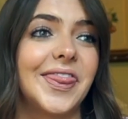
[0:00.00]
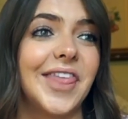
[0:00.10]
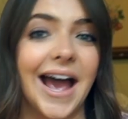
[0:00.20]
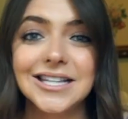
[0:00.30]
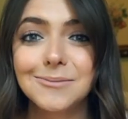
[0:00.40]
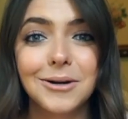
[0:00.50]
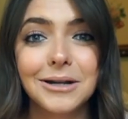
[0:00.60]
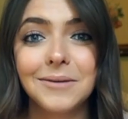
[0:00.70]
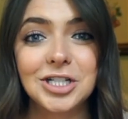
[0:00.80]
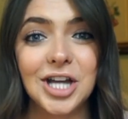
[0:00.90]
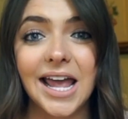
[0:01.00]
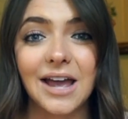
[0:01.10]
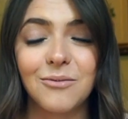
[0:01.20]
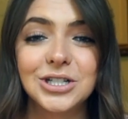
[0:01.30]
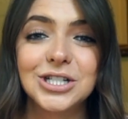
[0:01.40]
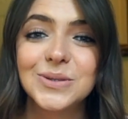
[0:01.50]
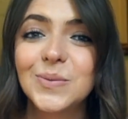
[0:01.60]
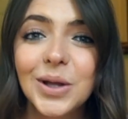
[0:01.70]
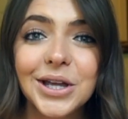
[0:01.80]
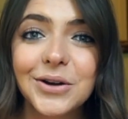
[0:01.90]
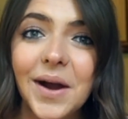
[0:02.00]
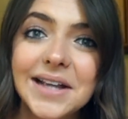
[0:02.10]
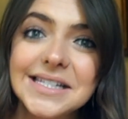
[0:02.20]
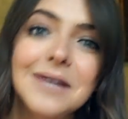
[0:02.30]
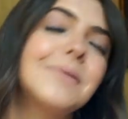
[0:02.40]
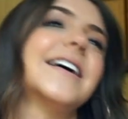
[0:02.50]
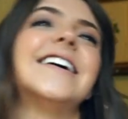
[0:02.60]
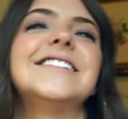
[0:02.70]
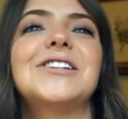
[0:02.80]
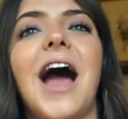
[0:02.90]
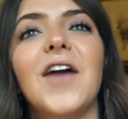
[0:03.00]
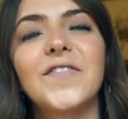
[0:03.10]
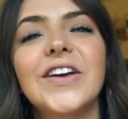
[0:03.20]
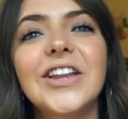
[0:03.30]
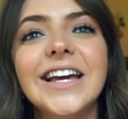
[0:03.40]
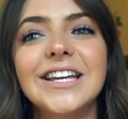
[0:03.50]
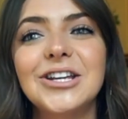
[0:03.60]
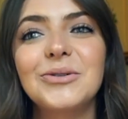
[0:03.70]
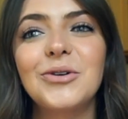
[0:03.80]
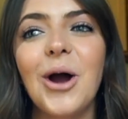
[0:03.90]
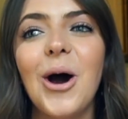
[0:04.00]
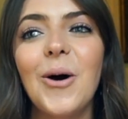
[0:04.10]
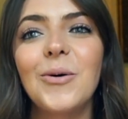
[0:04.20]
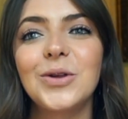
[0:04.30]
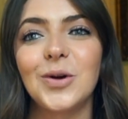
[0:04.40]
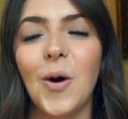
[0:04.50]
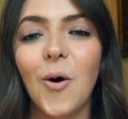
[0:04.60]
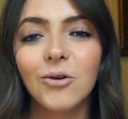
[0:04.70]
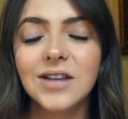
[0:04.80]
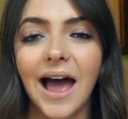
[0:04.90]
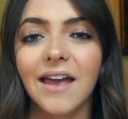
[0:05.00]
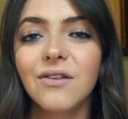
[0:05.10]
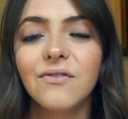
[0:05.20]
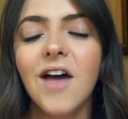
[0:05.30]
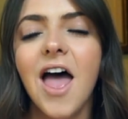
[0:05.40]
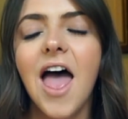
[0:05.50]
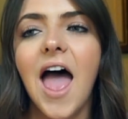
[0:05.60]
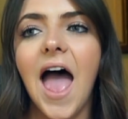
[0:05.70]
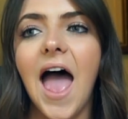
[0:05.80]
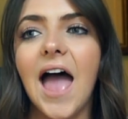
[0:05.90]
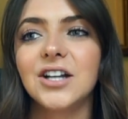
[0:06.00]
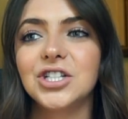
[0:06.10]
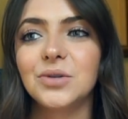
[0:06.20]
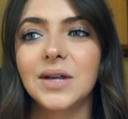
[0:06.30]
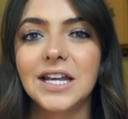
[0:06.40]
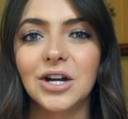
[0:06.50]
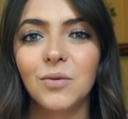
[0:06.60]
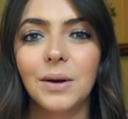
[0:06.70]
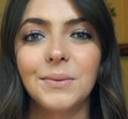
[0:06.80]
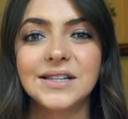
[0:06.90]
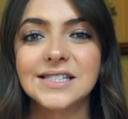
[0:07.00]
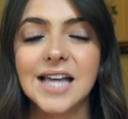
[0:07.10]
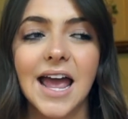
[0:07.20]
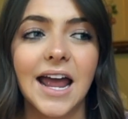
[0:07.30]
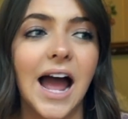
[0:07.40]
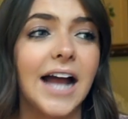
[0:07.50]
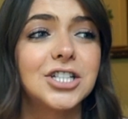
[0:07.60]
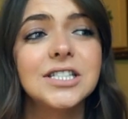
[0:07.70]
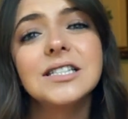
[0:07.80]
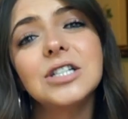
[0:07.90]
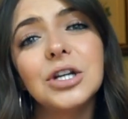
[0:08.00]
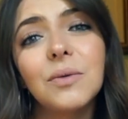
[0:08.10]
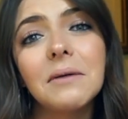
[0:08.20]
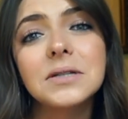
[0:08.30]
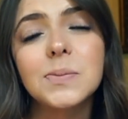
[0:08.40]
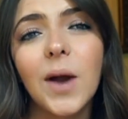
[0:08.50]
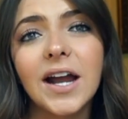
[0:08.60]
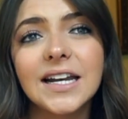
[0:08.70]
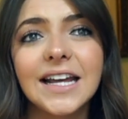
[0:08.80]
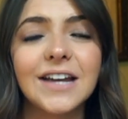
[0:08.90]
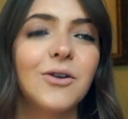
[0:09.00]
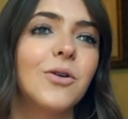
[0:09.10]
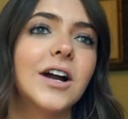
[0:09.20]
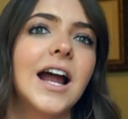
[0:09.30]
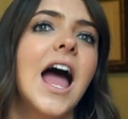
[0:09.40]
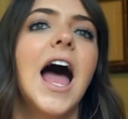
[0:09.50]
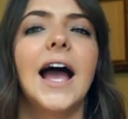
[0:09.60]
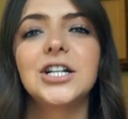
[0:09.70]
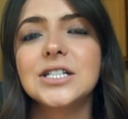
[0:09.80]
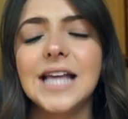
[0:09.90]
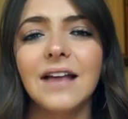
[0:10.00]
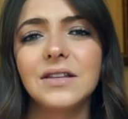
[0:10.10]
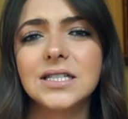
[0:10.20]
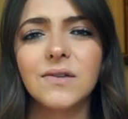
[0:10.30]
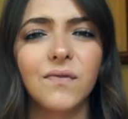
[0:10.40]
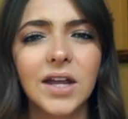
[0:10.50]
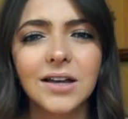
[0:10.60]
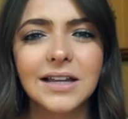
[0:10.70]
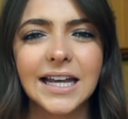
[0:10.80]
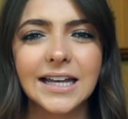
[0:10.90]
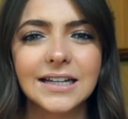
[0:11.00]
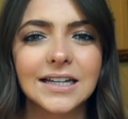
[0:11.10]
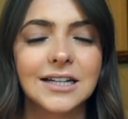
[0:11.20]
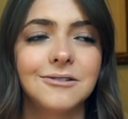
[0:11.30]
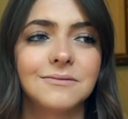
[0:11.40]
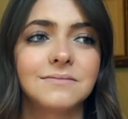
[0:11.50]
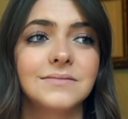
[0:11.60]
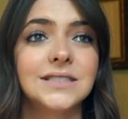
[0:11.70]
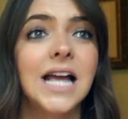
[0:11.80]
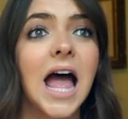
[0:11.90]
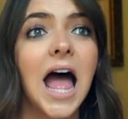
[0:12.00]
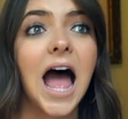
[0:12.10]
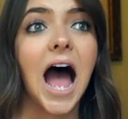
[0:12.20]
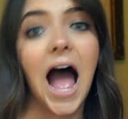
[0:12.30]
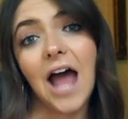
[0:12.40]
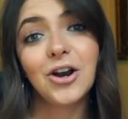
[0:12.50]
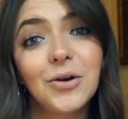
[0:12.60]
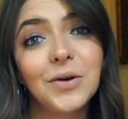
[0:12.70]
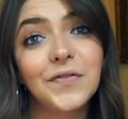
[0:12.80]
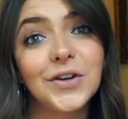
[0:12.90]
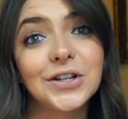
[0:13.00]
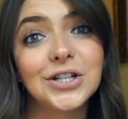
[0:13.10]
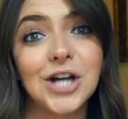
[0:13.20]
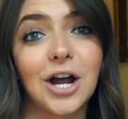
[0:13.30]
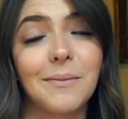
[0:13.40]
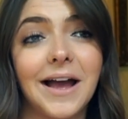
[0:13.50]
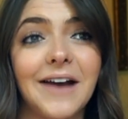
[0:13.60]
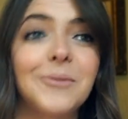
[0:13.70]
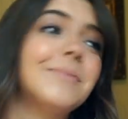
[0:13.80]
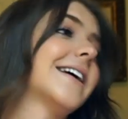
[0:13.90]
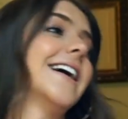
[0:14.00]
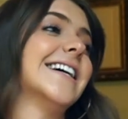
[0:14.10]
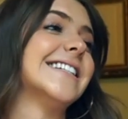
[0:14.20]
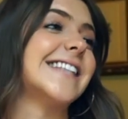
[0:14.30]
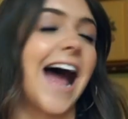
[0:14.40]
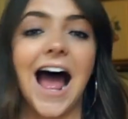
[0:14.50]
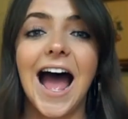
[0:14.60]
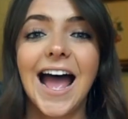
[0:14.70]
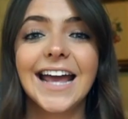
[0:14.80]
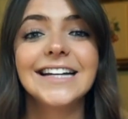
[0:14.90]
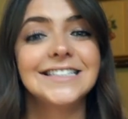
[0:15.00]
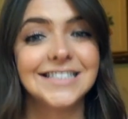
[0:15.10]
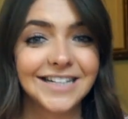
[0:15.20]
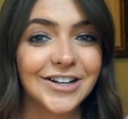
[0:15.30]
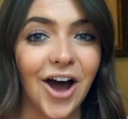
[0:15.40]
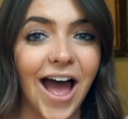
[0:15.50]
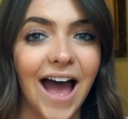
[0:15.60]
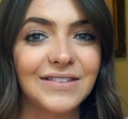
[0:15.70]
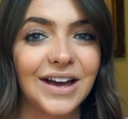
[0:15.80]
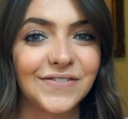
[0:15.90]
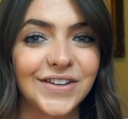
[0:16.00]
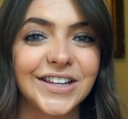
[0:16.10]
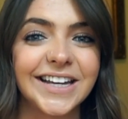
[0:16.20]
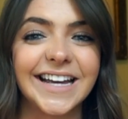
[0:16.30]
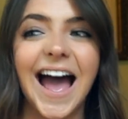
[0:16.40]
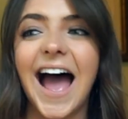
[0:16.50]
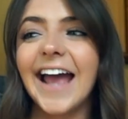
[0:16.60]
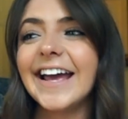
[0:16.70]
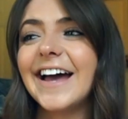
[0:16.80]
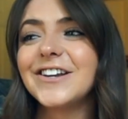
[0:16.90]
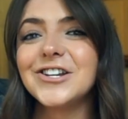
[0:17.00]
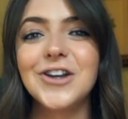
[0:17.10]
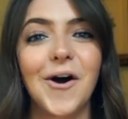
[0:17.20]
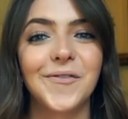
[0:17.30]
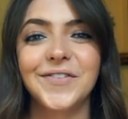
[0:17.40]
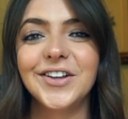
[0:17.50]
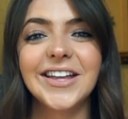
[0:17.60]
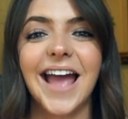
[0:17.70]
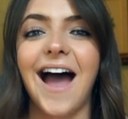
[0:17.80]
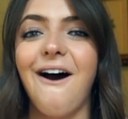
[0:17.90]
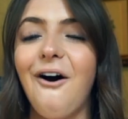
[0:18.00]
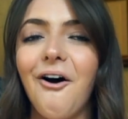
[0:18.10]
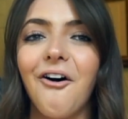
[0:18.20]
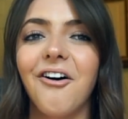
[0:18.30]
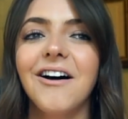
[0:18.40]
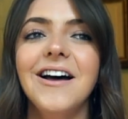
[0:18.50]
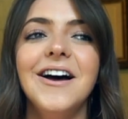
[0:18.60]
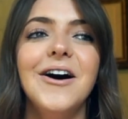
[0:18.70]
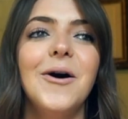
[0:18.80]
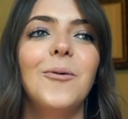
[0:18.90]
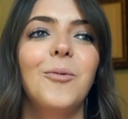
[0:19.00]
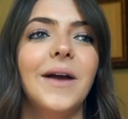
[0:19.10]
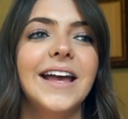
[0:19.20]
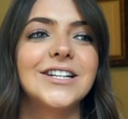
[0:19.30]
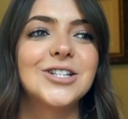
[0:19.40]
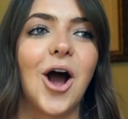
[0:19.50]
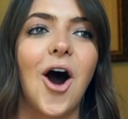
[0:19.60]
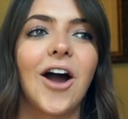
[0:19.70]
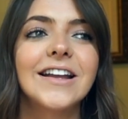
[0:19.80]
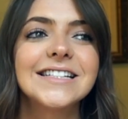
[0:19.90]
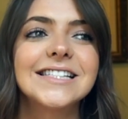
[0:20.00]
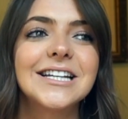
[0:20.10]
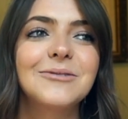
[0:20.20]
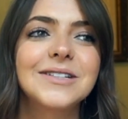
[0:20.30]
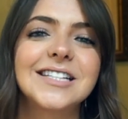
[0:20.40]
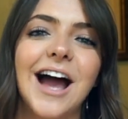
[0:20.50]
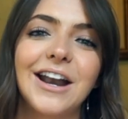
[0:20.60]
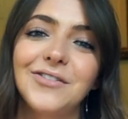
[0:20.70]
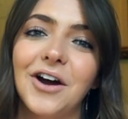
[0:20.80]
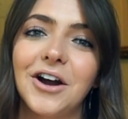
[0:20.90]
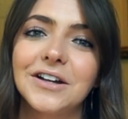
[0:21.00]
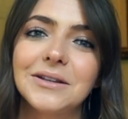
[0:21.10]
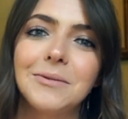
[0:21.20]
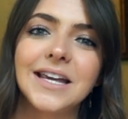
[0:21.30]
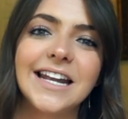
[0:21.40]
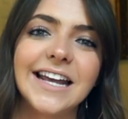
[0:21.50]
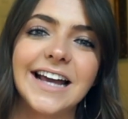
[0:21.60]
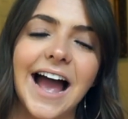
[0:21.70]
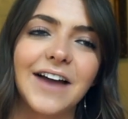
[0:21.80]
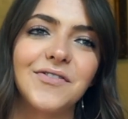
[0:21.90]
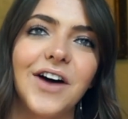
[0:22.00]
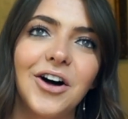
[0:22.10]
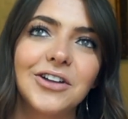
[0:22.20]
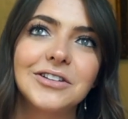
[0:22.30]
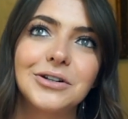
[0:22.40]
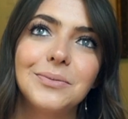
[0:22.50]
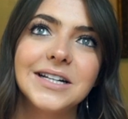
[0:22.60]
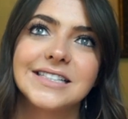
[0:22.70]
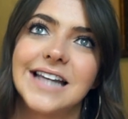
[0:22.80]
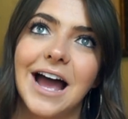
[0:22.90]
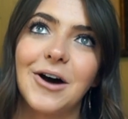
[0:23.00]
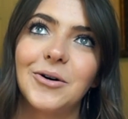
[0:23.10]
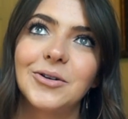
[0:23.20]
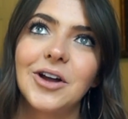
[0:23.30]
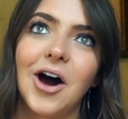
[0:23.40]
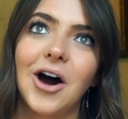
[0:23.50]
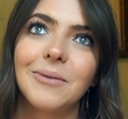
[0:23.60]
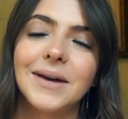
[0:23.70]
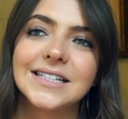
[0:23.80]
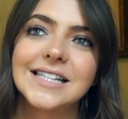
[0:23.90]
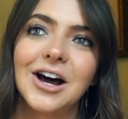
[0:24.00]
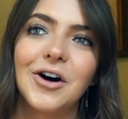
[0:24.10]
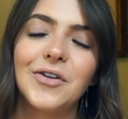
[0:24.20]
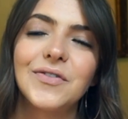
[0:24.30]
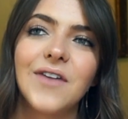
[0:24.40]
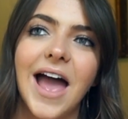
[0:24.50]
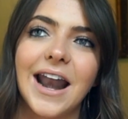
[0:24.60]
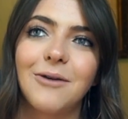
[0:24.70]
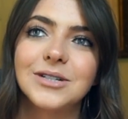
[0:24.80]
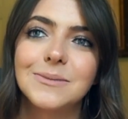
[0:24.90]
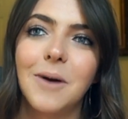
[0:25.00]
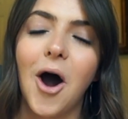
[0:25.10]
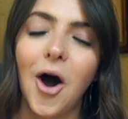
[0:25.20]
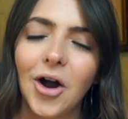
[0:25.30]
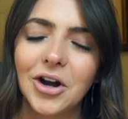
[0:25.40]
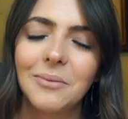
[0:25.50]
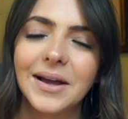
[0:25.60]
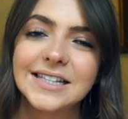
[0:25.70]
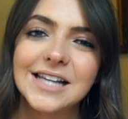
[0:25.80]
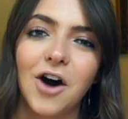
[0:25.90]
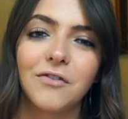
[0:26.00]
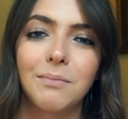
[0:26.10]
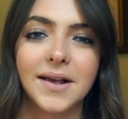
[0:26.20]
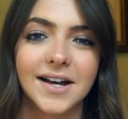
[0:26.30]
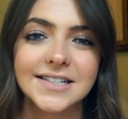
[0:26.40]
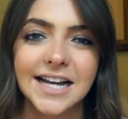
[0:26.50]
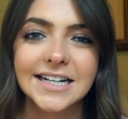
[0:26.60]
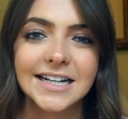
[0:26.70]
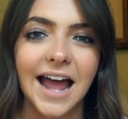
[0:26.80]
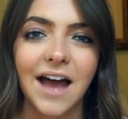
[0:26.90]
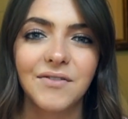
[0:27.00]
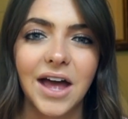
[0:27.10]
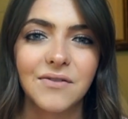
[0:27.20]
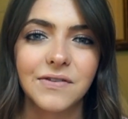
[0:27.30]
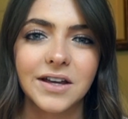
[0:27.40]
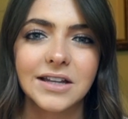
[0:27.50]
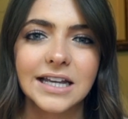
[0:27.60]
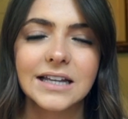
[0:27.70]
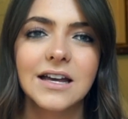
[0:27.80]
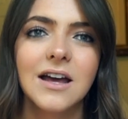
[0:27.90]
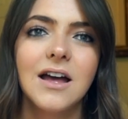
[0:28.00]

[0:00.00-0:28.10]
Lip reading: that's pretty much it, which is really crazy because I feel like you grow your whole life and you hear women say, I just knew I was pregnant, or I just had this feeling. I know what feeling to talk about because I did not have that feeling. I had no feeling at all, which honestly was kind of hard in the beginning. I felt a little bit down on myself and I was hard on myself because I didn't have that feeling.